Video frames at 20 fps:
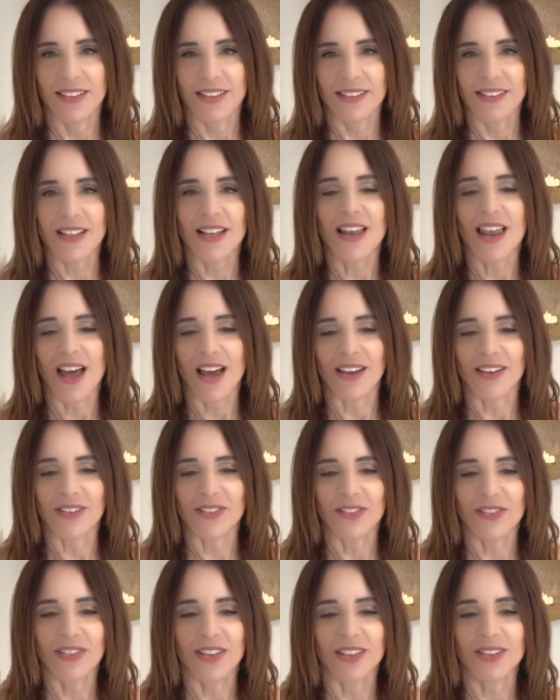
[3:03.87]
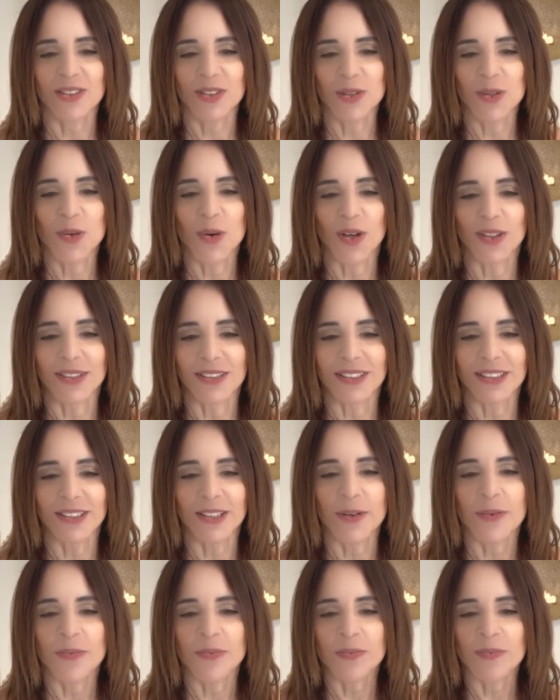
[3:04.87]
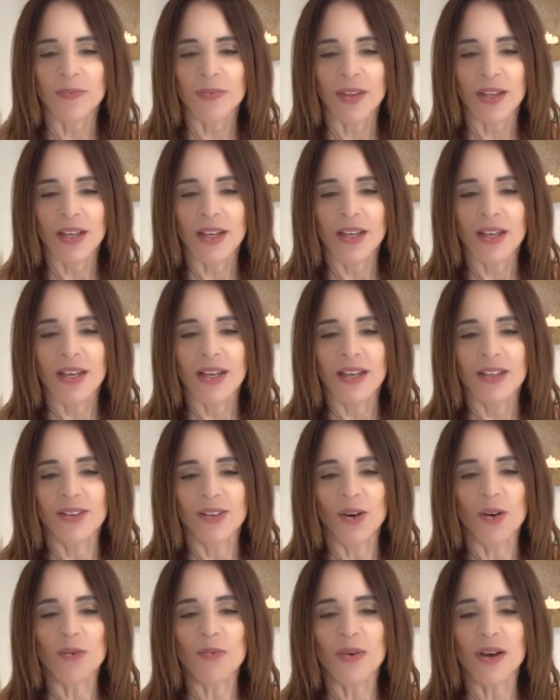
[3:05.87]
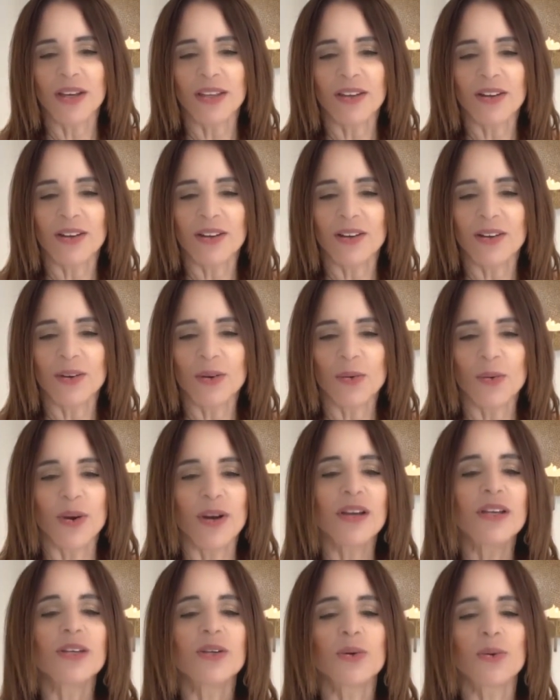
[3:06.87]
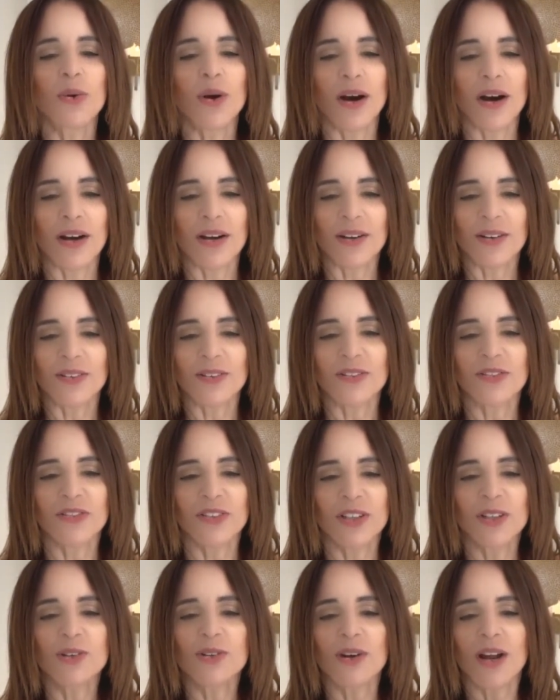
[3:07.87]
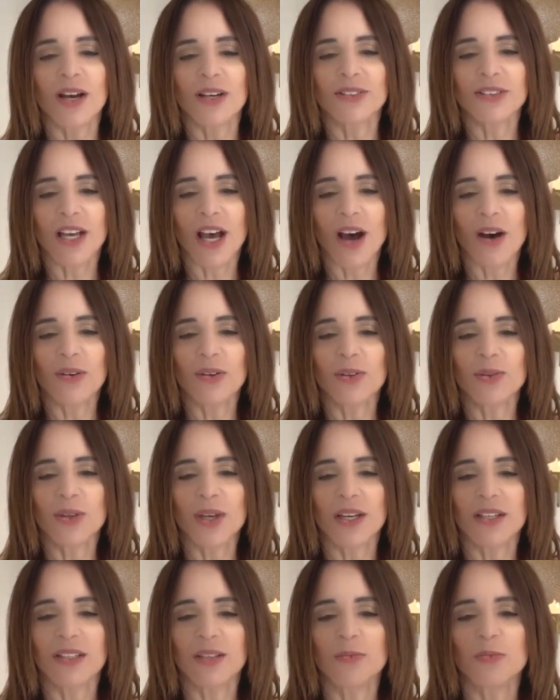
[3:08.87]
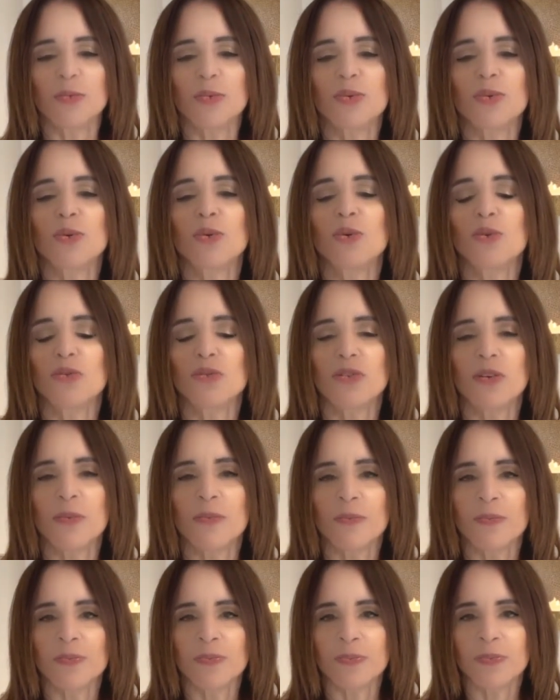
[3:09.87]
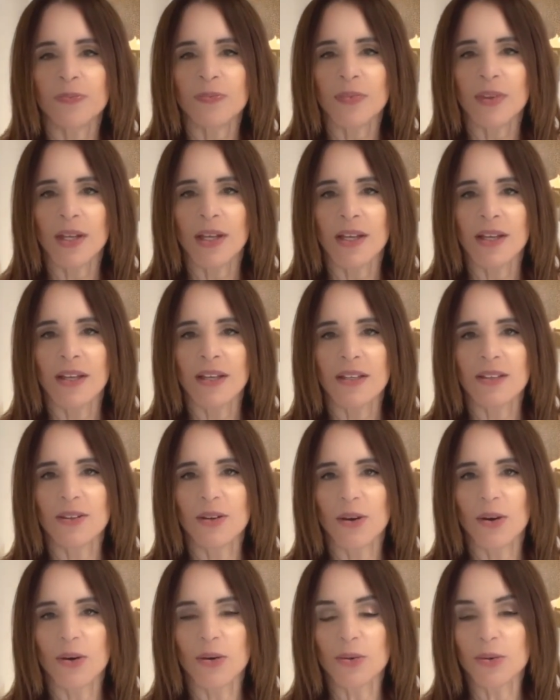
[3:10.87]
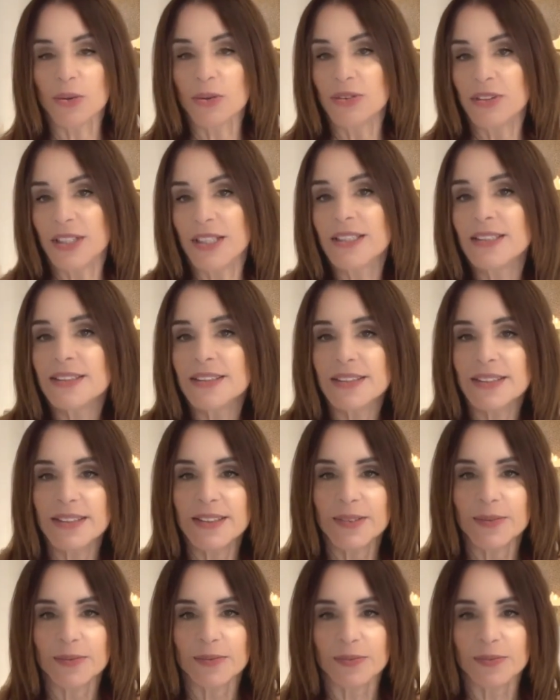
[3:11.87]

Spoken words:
the life that you want. No matter where you are, figure out how you can improve your routines